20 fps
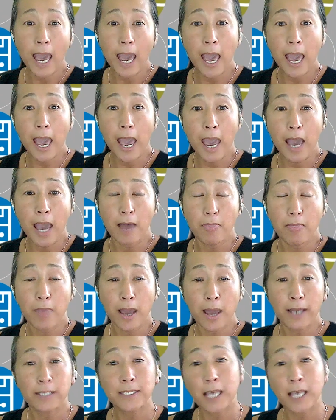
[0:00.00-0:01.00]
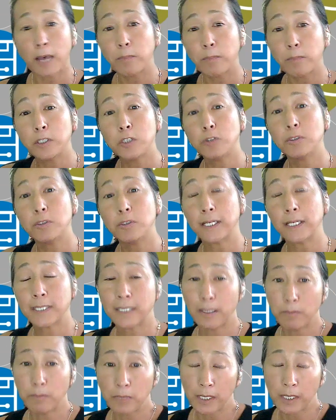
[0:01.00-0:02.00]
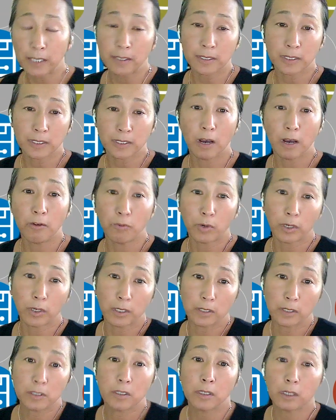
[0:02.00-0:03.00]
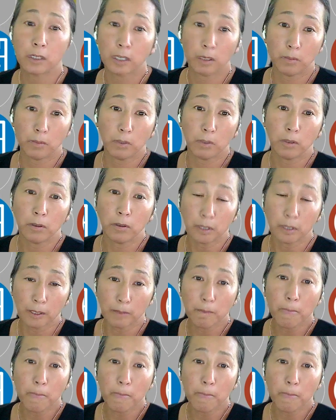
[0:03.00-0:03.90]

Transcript: and that is helping to disseminate the software into the community.